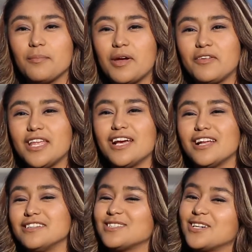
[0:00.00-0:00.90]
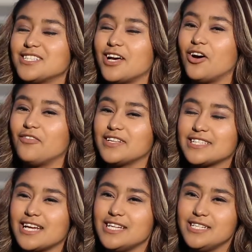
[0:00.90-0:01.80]
Everything kind of starts off as
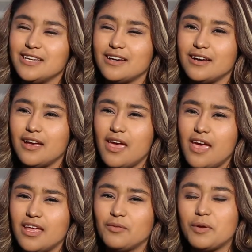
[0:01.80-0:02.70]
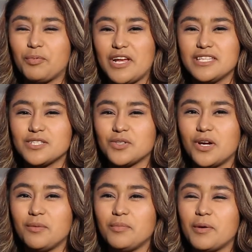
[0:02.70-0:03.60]
an idea. We
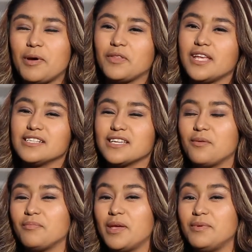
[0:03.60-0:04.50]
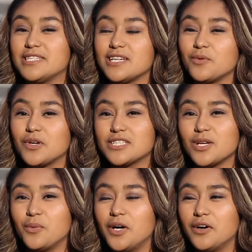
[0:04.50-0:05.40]
brainstorm about things that maybe didn't work
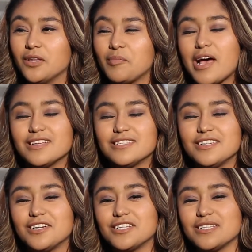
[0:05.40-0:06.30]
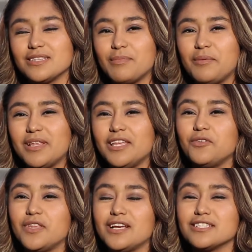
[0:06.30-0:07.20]
so well in the past years and maybe
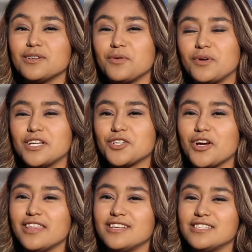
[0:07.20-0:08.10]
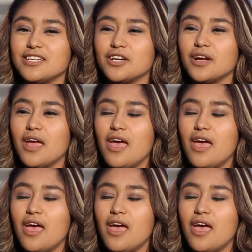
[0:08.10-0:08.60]
new things that we want to try this year.